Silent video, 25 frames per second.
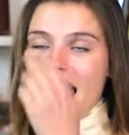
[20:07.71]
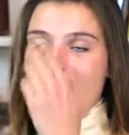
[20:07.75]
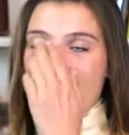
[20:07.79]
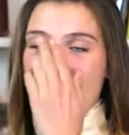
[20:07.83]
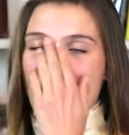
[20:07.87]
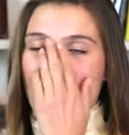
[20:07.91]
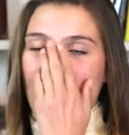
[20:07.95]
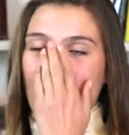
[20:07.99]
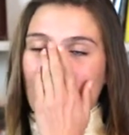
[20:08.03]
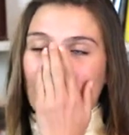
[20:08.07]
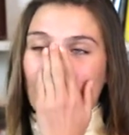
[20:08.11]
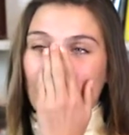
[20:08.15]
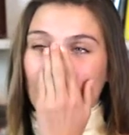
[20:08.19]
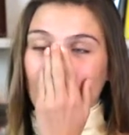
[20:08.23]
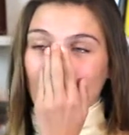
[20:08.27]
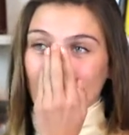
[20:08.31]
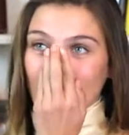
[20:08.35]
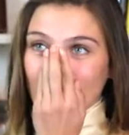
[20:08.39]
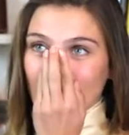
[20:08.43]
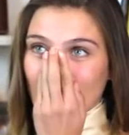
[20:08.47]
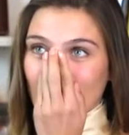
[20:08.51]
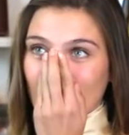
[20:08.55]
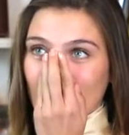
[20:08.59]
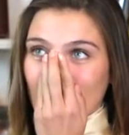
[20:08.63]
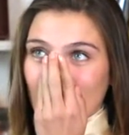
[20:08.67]
And I
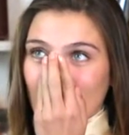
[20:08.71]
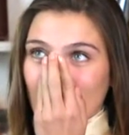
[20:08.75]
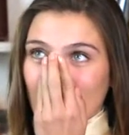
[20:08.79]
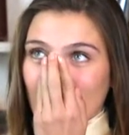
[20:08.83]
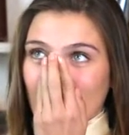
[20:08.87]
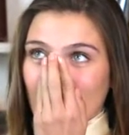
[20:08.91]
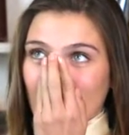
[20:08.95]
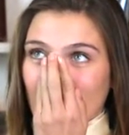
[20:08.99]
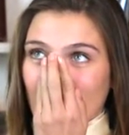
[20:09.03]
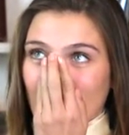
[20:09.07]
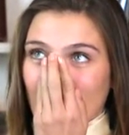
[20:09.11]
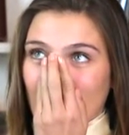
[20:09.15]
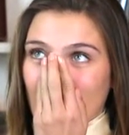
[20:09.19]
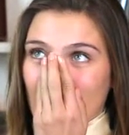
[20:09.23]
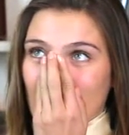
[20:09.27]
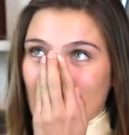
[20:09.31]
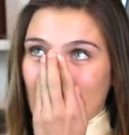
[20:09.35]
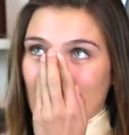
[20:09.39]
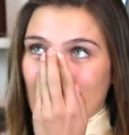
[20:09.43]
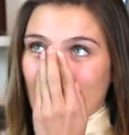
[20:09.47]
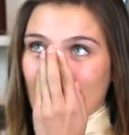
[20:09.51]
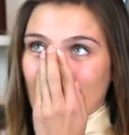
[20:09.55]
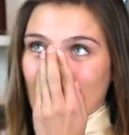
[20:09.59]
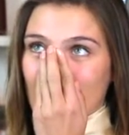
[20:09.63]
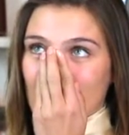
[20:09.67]

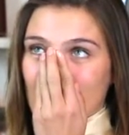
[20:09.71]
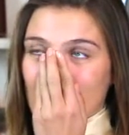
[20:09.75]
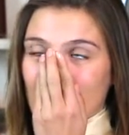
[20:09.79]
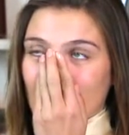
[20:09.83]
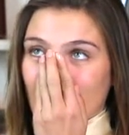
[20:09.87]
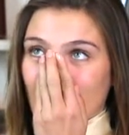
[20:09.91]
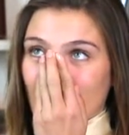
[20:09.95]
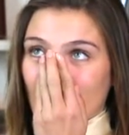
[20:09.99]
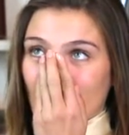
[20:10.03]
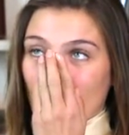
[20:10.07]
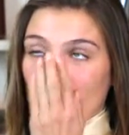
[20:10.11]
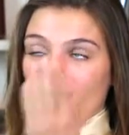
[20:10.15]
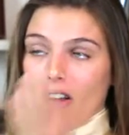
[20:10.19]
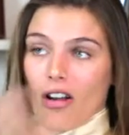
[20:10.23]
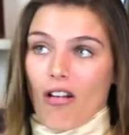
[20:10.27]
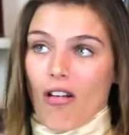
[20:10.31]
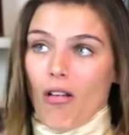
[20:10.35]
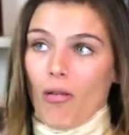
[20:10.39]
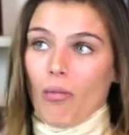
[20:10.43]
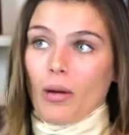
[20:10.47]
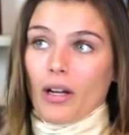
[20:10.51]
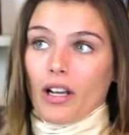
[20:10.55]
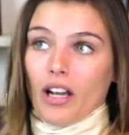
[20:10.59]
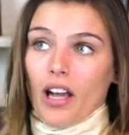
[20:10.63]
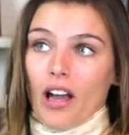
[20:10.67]
was like,
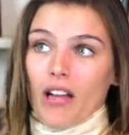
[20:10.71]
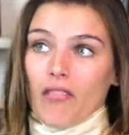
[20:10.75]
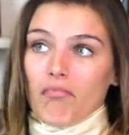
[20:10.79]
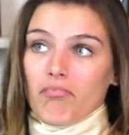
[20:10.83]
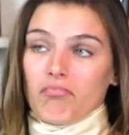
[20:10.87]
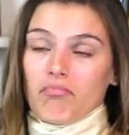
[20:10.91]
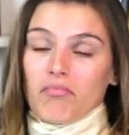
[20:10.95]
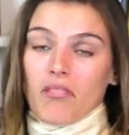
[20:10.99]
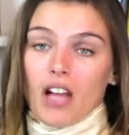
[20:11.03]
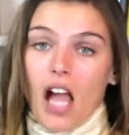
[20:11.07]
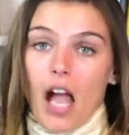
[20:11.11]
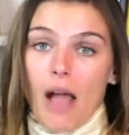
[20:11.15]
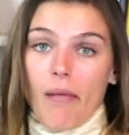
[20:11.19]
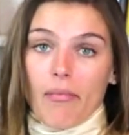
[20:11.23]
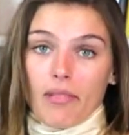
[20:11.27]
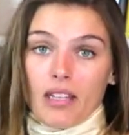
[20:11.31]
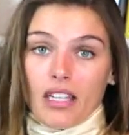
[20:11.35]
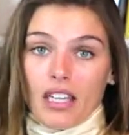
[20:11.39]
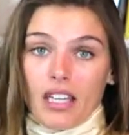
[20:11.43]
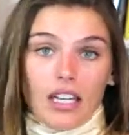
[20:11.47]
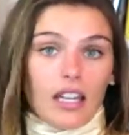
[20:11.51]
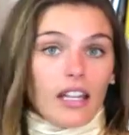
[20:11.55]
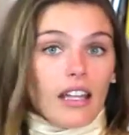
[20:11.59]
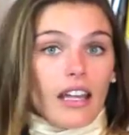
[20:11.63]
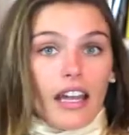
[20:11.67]
oh my god, I'm
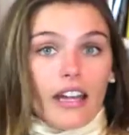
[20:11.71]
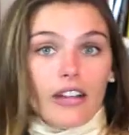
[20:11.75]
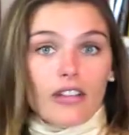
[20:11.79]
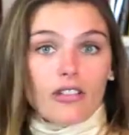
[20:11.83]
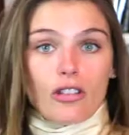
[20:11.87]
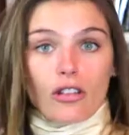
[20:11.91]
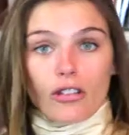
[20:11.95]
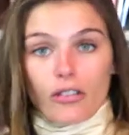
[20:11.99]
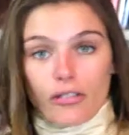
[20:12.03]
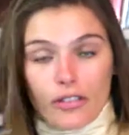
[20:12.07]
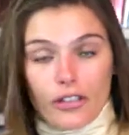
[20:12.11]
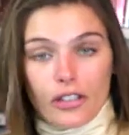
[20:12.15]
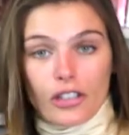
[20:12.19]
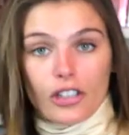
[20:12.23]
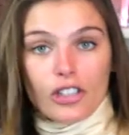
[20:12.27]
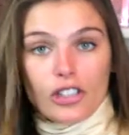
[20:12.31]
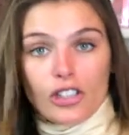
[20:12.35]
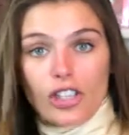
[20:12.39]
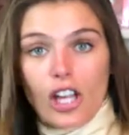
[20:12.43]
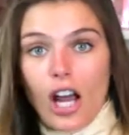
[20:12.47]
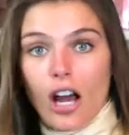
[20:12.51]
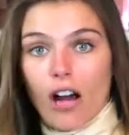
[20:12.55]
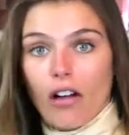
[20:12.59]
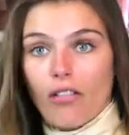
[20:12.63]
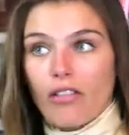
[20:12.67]
getting canceled for the
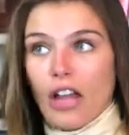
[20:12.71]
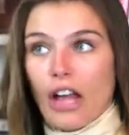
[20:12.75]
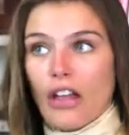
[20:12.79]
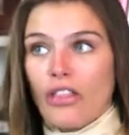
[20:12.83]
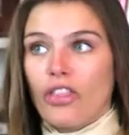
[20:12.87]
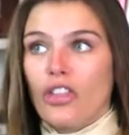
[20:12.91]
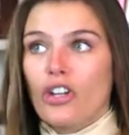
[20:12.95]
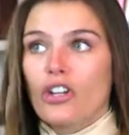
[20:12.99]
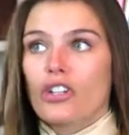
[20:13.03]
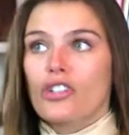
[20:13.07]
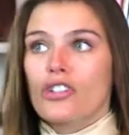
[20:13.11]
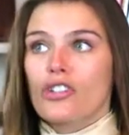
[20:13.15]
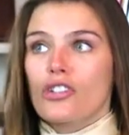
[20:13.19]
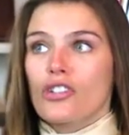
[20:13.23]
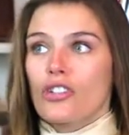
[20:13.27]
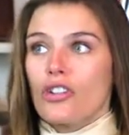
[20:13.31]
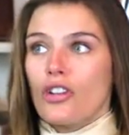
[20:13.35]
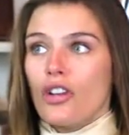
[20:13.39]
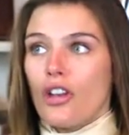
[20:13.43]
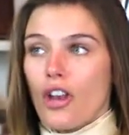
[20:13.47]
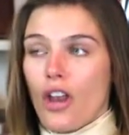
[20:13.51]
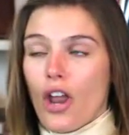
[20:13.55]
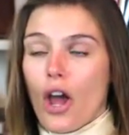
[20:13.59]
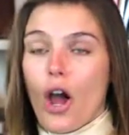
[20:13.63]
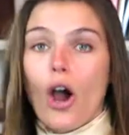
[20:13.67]
show. Like, there's
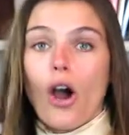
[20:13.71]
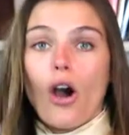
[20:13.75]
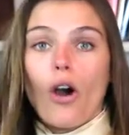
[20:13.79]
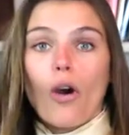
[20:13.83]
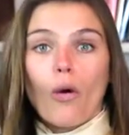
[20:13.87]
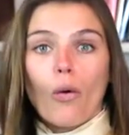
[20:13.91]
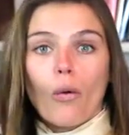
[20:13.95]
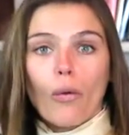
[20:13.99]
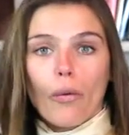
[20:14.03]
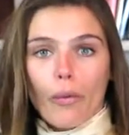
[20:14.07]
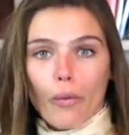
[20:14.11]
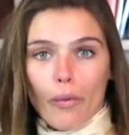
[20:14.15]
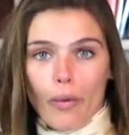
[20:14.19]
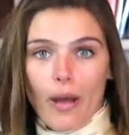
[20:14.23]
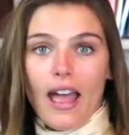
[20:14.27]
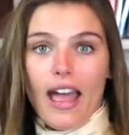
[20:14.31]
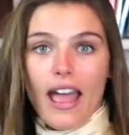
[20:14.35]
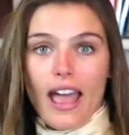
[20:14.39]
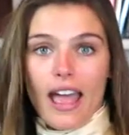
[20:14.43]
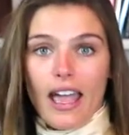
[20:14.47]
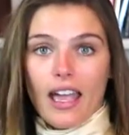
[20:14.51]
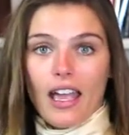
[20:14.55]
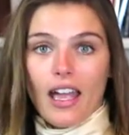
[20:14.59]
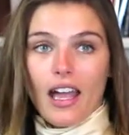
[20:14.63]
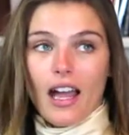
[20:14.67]
no
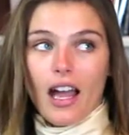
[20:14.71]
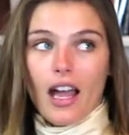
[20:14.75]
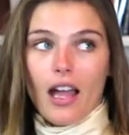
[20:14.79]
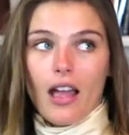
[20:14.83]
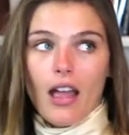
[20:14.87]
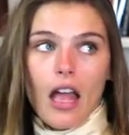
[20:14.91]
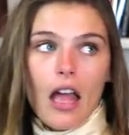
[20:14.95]
way.